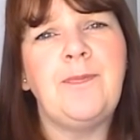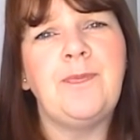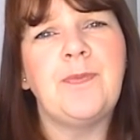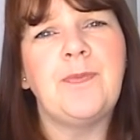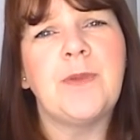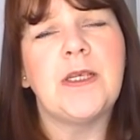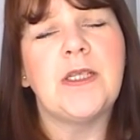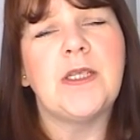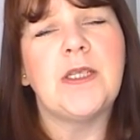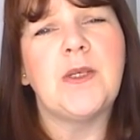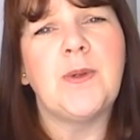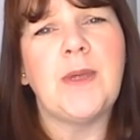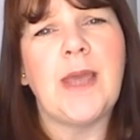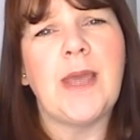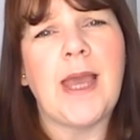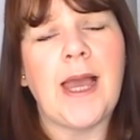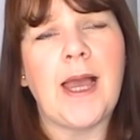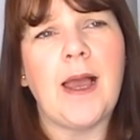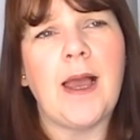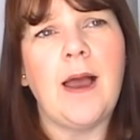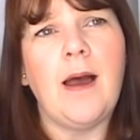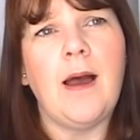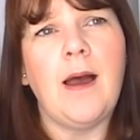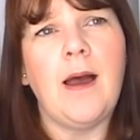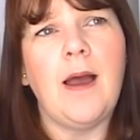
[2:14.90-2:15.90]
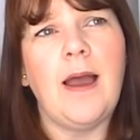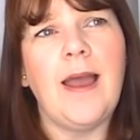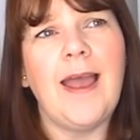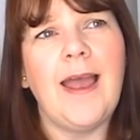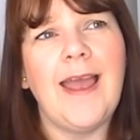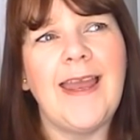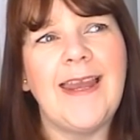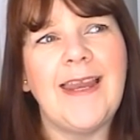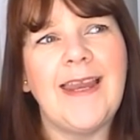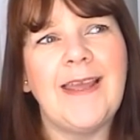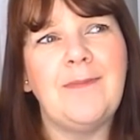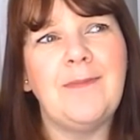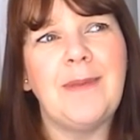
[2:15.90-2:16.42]
So yeah,
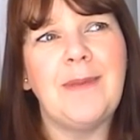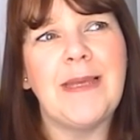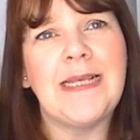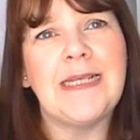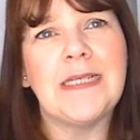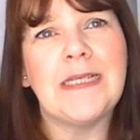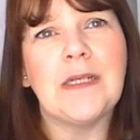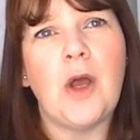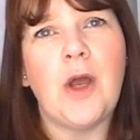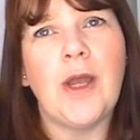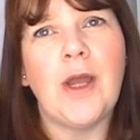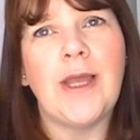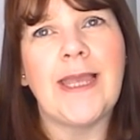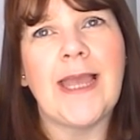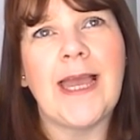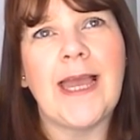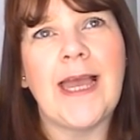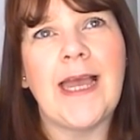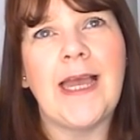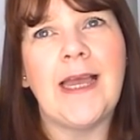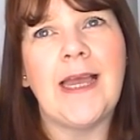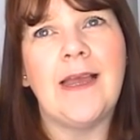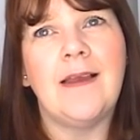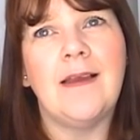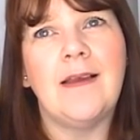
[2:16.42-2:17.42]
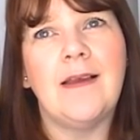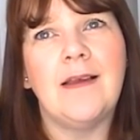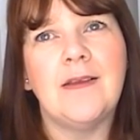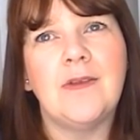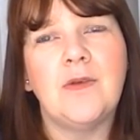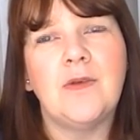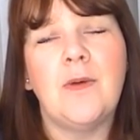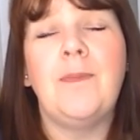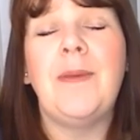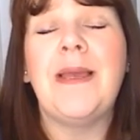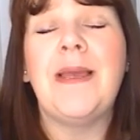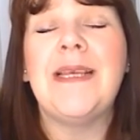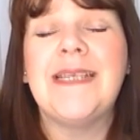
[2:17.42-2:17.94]
and it means so
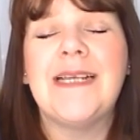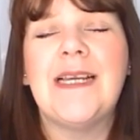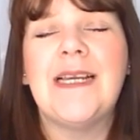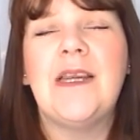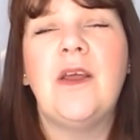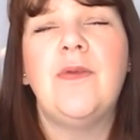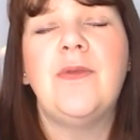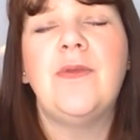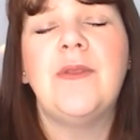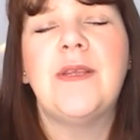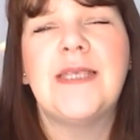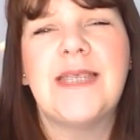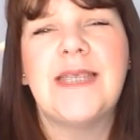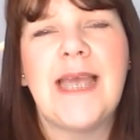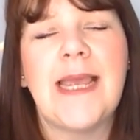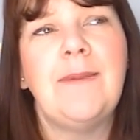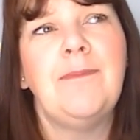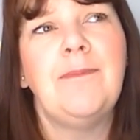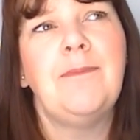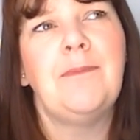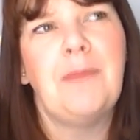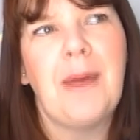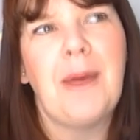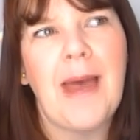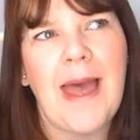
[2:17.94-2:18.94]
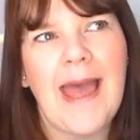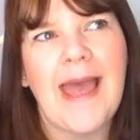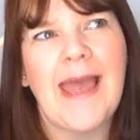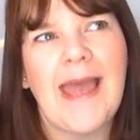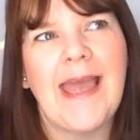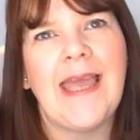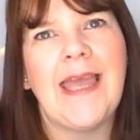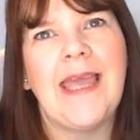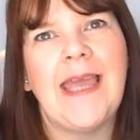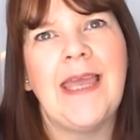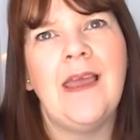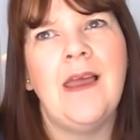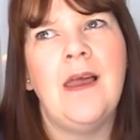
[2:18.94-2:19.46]
I'm basically on the same
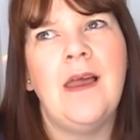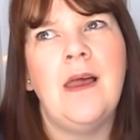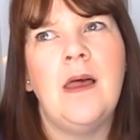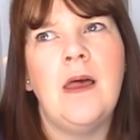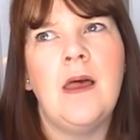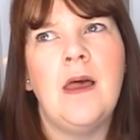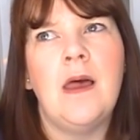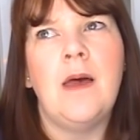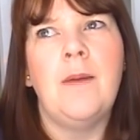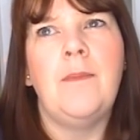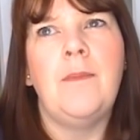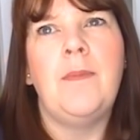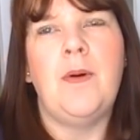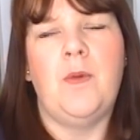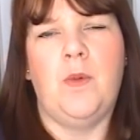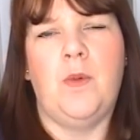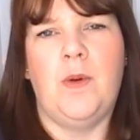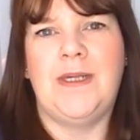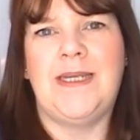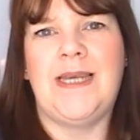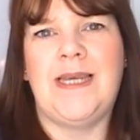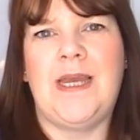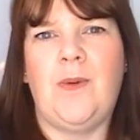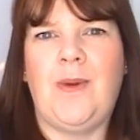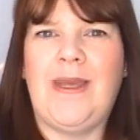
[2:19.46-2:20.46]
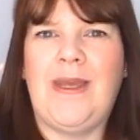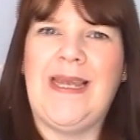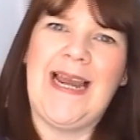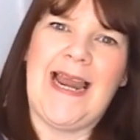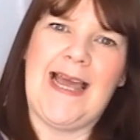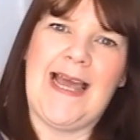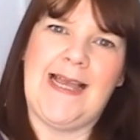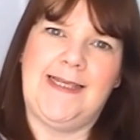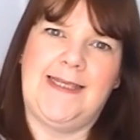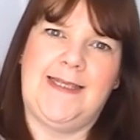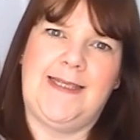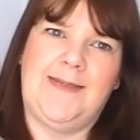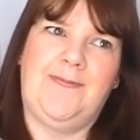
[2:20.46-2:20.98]
pay, but 1 day a week
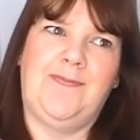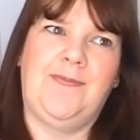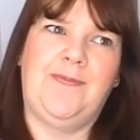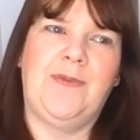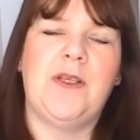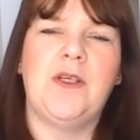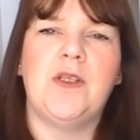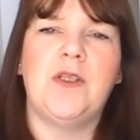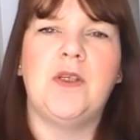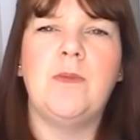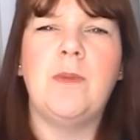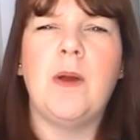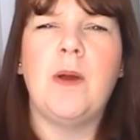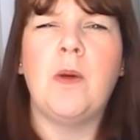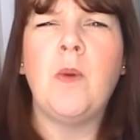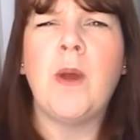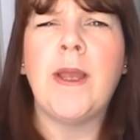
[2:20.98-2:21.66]
less. So my